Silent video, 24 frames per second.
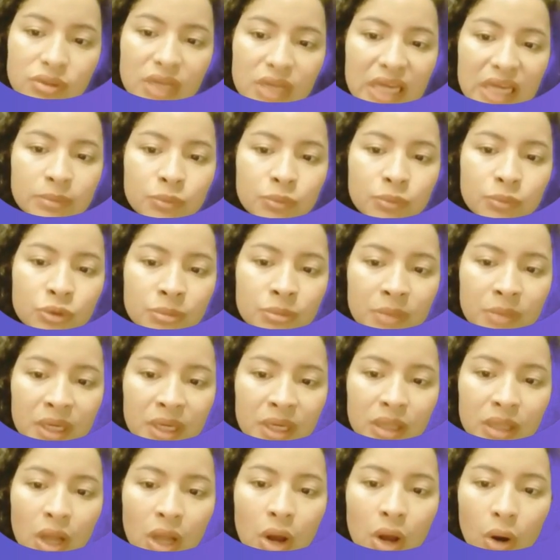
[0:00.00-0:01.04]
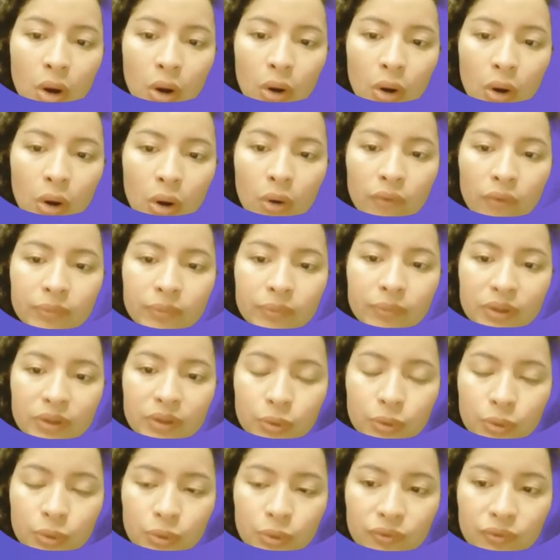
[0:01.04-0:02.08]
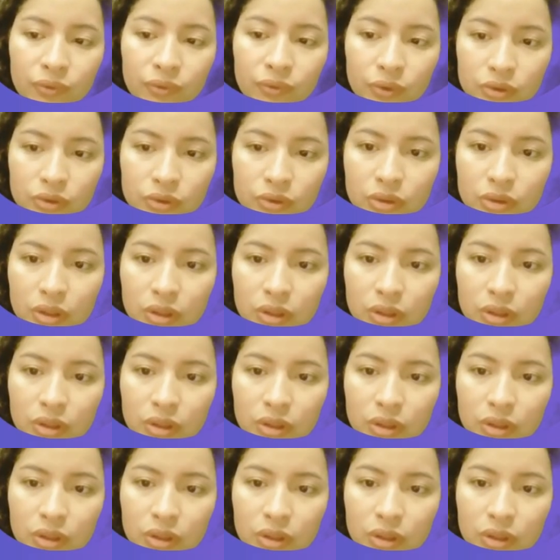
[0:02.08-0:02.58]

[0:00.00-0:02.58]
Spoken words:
movement of the foot.